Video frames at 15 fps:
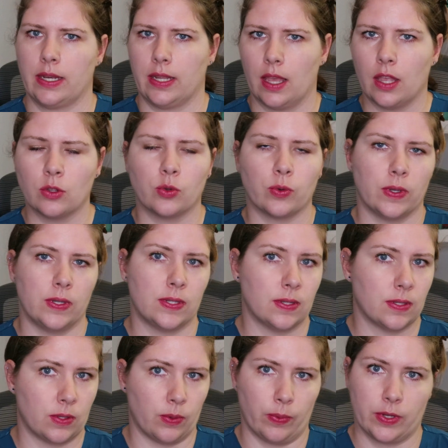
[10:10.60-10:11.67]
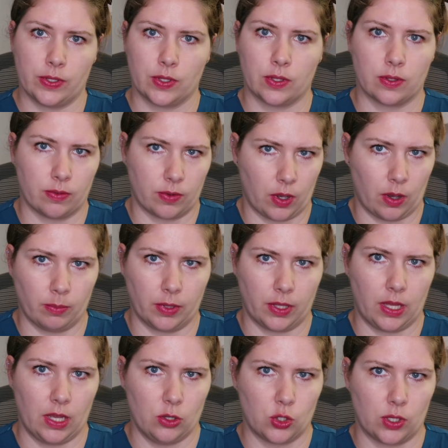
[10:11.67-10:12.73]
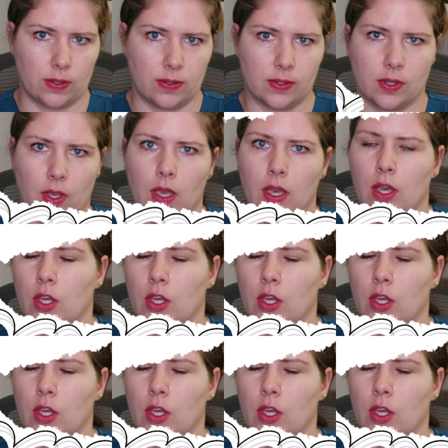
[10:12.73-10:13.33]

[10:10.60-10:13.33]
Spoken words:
and increases the risks of complications.